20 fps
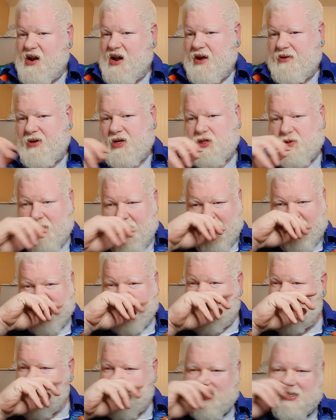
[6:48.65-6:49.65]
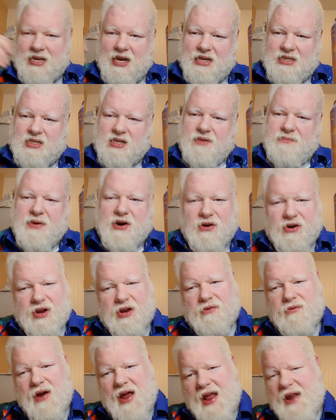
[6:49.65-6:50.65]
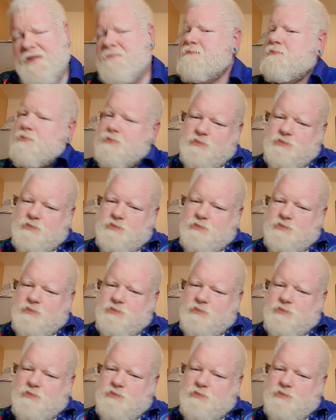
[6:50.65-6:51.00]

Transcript: Irish red. If you're going to say it's an American red,